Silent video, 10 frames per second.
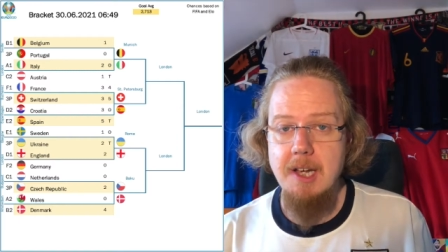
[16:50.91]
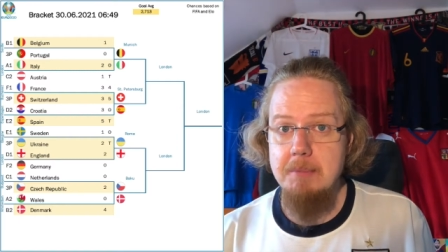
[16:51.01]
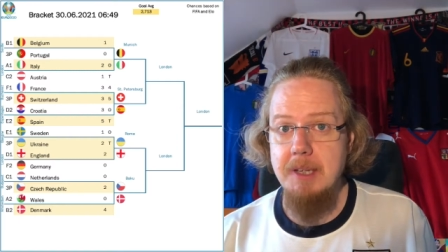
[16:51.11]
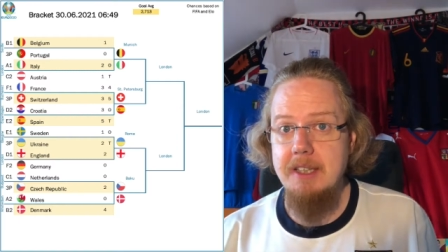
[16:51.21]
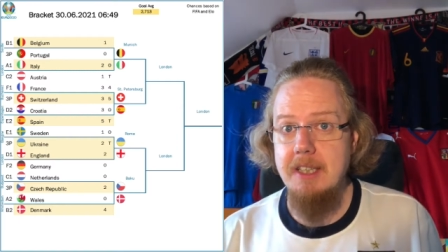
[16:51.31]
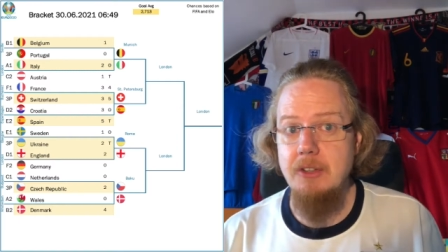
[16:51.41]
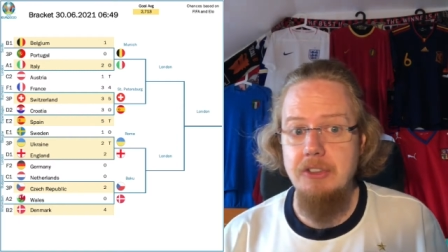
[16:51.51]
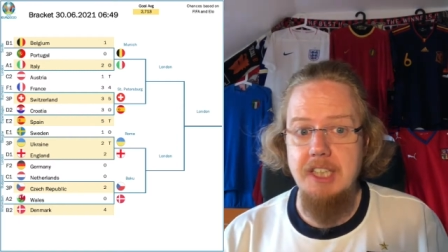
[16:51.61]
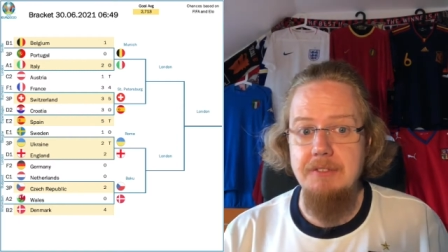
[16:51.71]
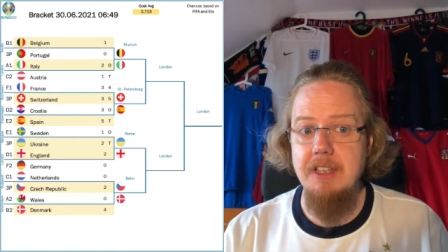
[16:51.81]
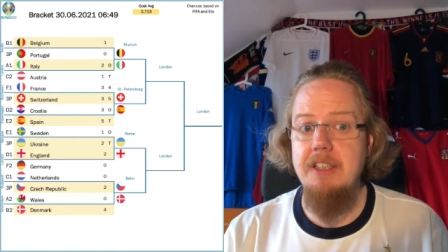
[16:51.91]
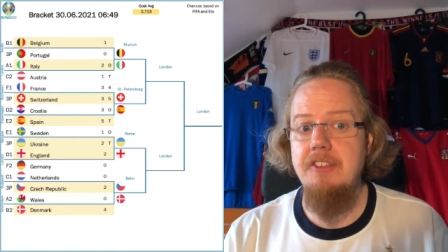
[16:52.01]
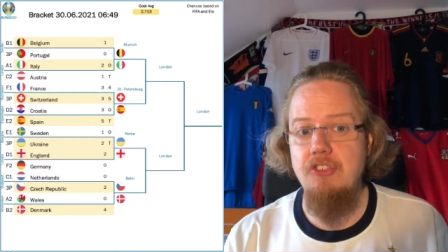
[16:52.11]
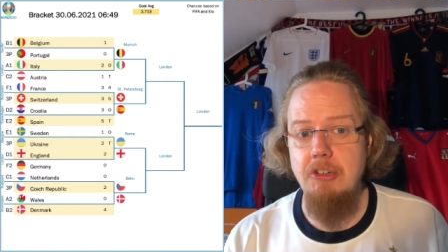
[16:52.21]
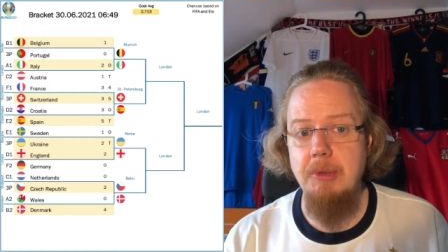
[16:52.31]
but they're not evenly
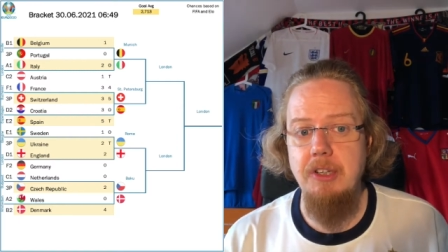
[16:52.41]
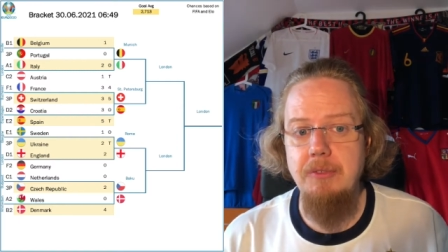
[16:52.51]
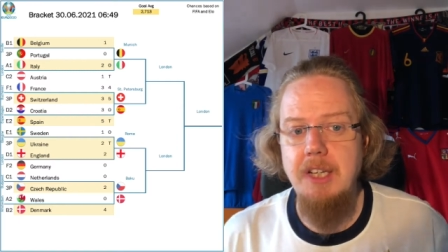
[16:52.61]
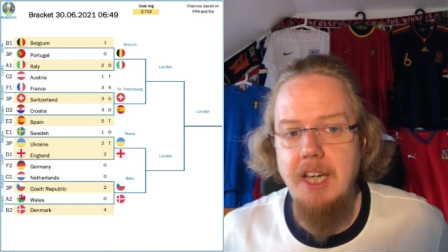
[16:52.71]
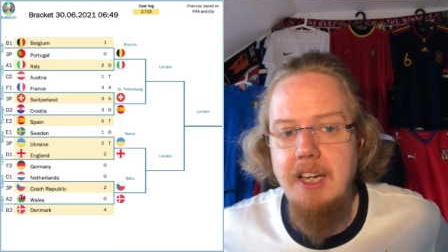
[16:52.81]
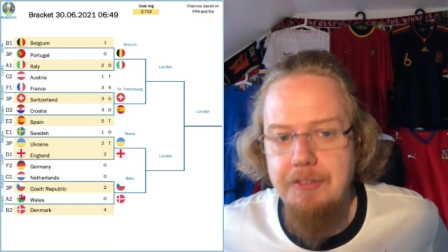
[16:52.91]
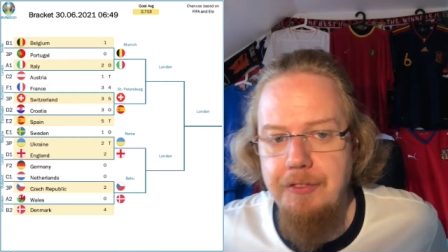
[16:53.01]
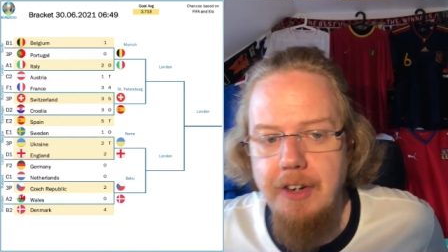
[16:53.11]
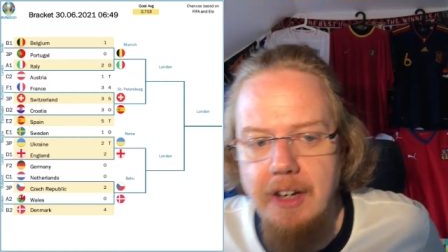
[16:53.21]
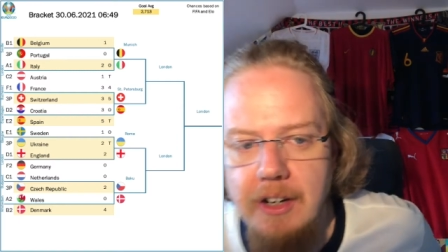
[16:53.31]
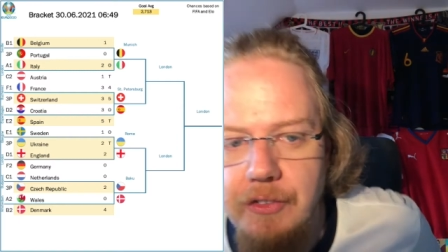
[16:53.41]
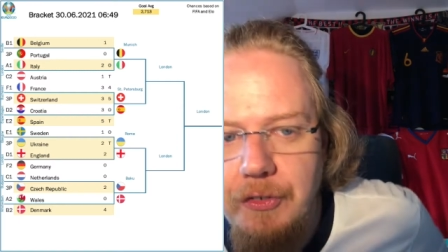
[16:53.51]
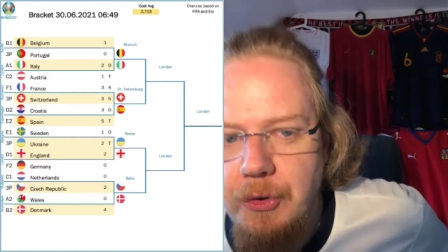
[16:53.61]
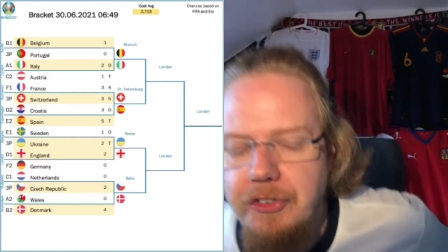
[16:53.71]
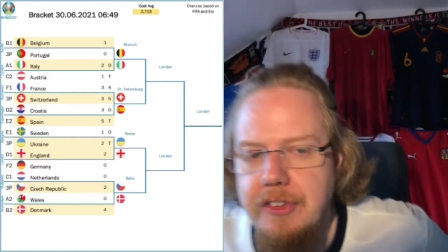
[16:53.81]
distributed. We have, uh,
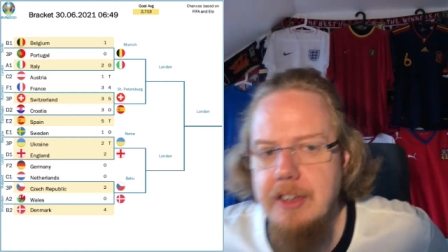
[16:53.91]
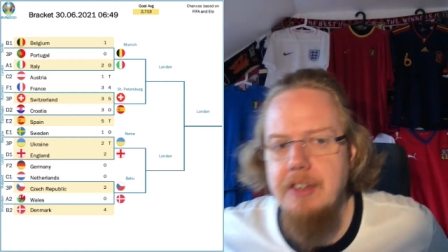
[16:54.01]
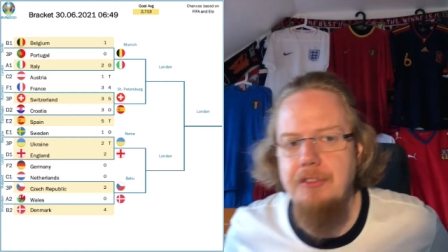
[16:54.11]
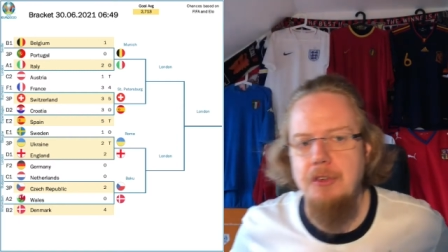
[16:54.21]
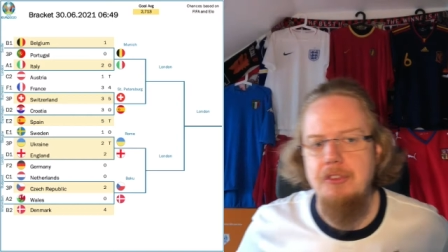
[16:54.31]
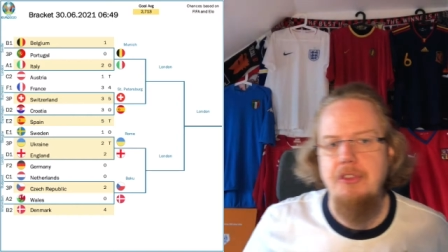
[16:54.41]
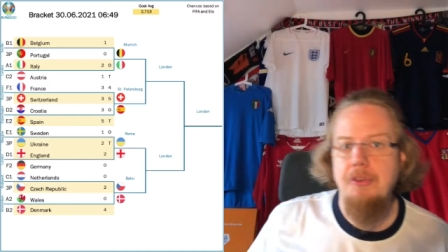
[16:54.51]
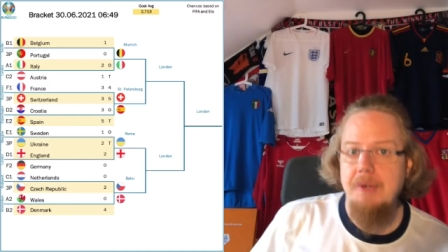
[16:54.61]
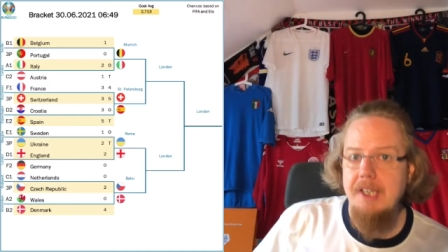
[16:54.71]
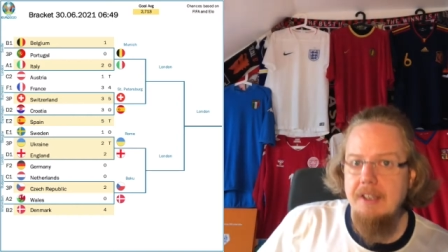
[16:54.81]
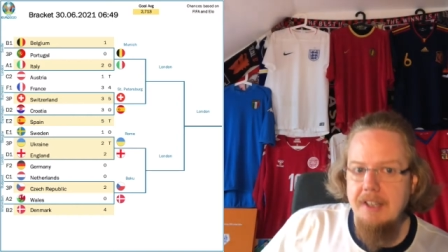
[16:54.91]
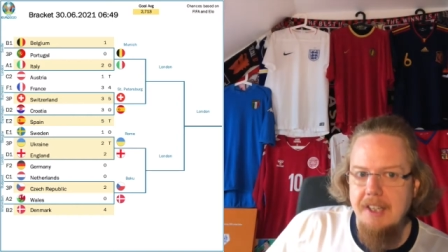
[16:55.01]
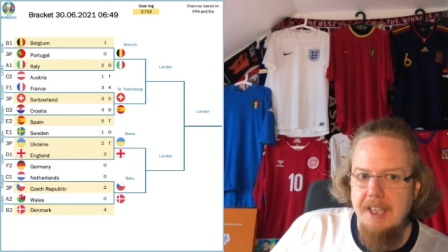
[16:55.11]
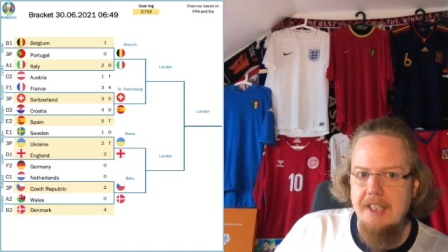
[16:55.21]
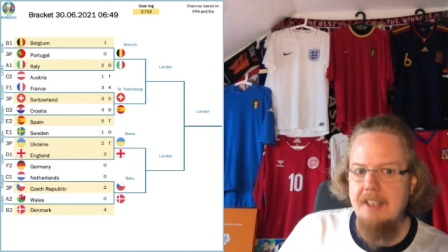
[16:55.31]
of course, the first three
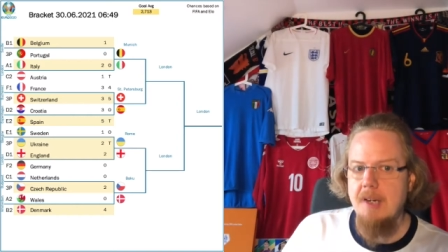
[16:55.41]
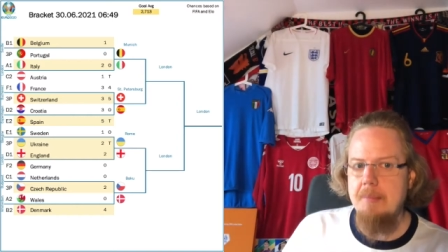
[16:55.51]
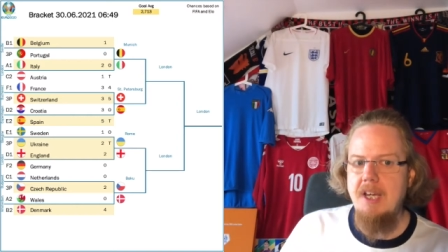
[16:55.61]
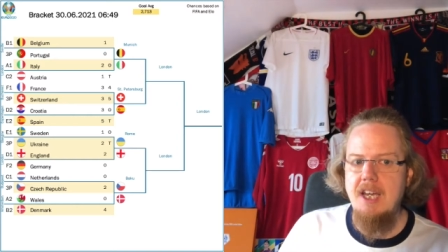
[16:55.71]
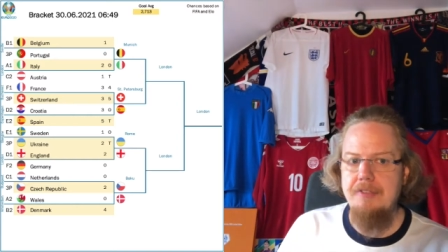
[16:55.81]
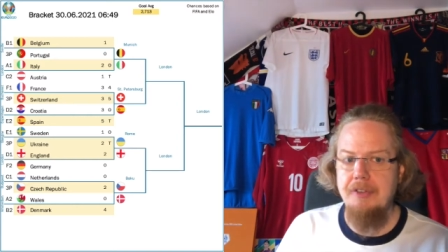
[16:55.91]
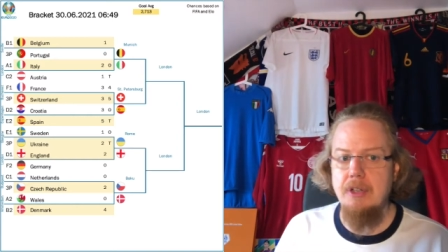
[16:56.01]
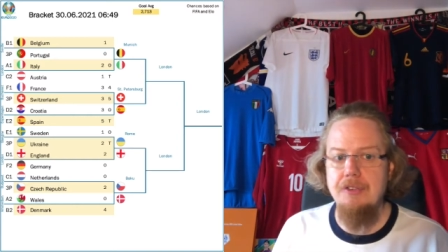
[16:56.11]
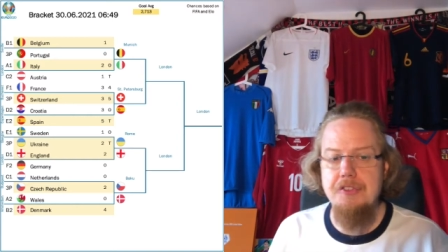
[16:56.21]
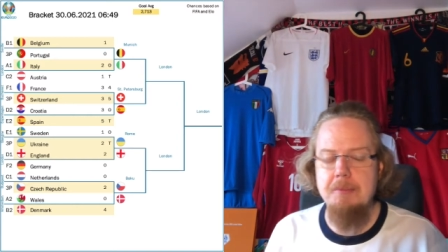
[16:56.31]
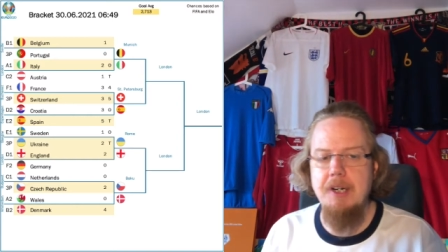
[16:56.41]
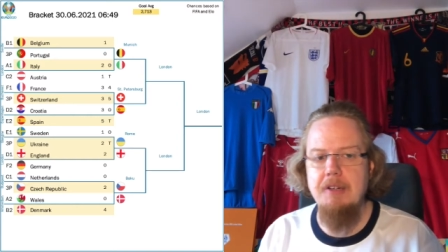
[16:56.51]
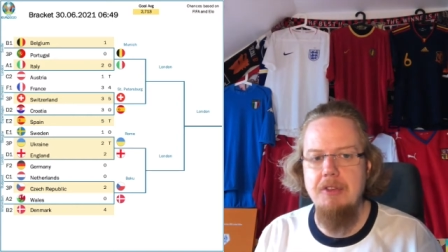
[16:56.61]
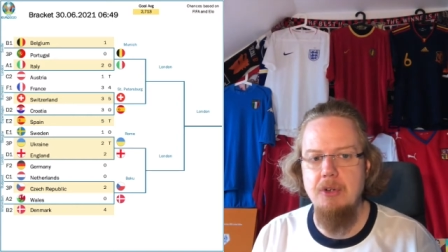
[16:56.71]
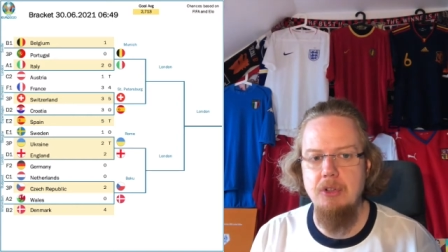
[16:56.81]
in the upper half of the
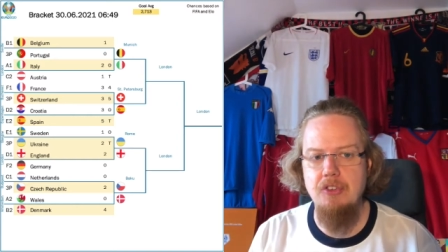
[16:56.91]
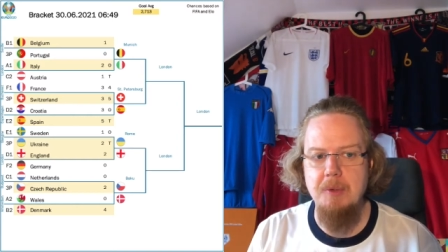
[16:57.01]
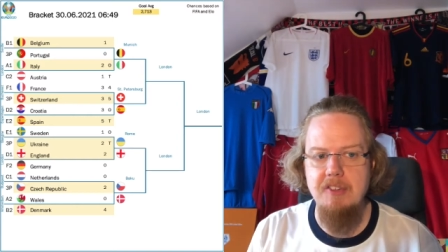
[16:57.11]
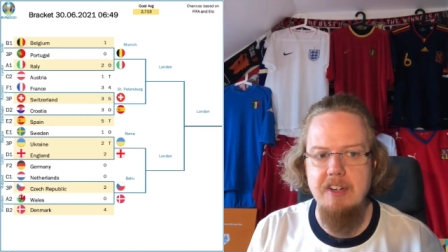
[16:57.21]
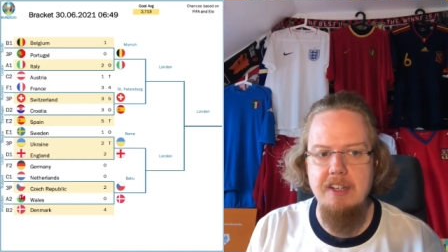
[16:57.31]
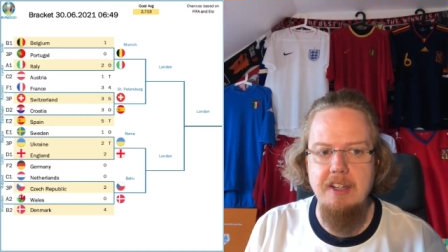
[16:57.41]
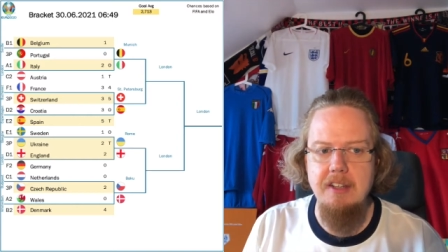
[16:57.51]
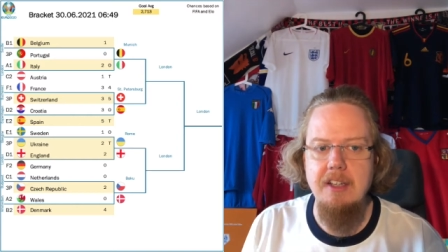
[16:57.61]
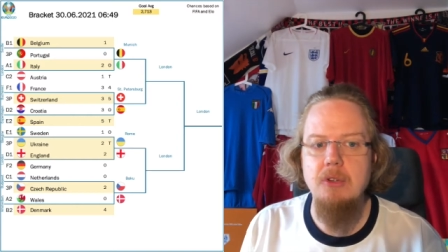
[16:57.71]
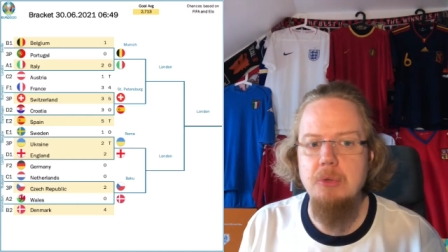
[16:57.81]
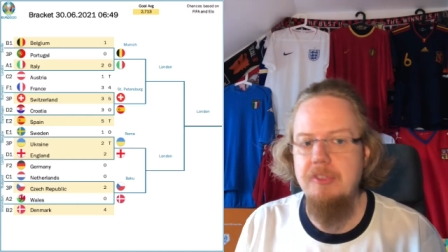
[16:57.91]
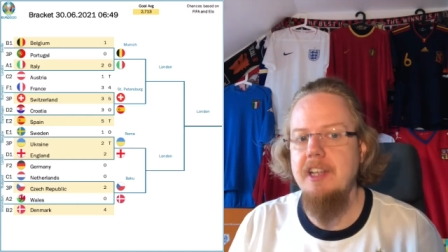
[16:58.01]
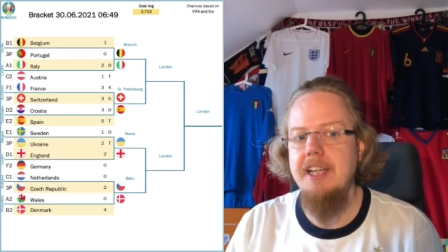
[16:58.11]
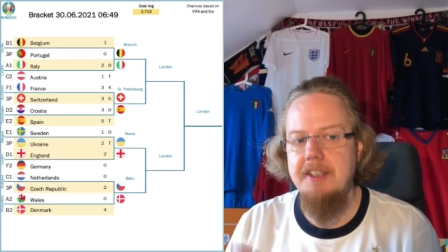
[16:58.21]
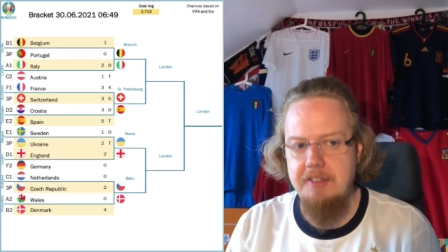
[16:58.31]
bracket with only Switzerland in there, who
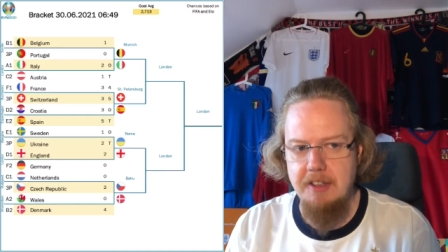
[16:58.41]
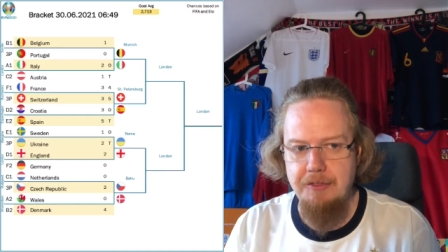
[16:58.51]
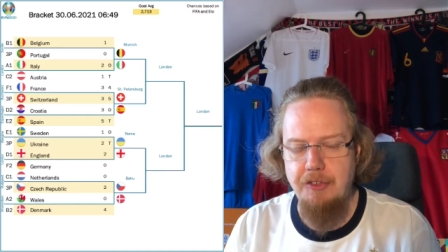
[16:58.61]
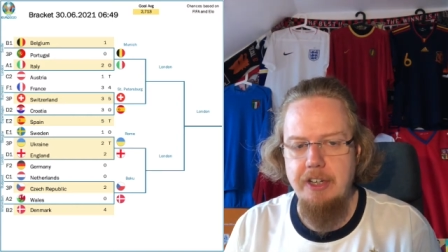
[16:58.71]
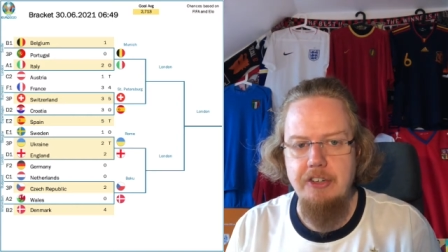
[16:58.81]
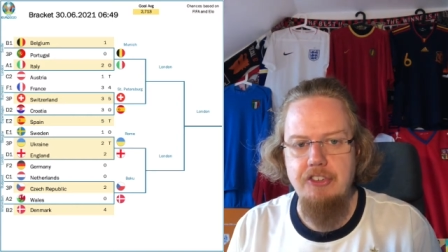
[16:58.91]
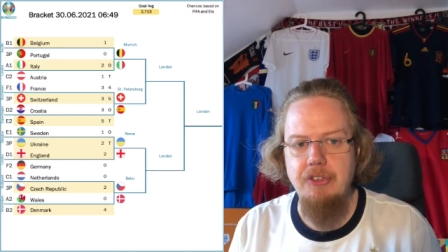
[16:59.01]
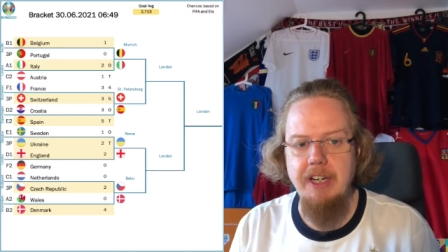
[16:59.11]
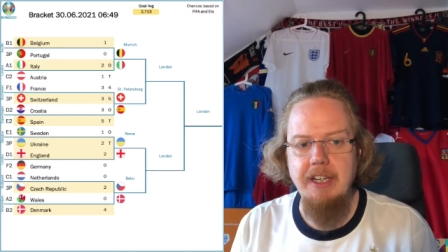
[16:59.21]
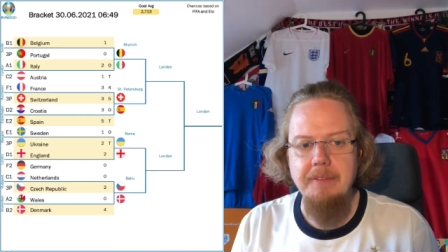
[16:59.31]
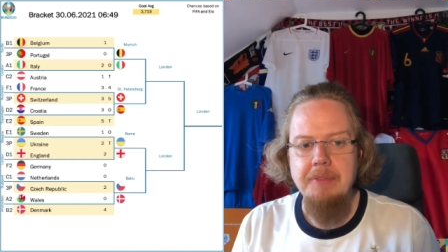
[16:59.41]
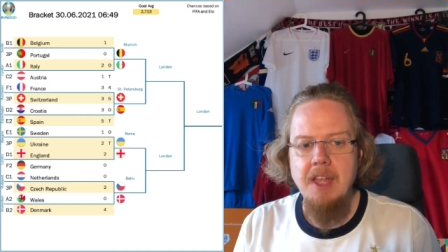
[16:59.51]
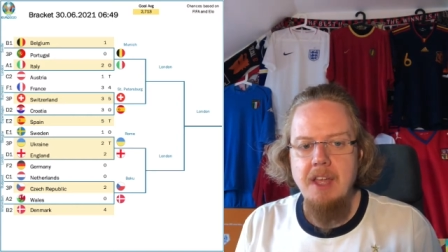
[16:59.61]
slayed the French dragon.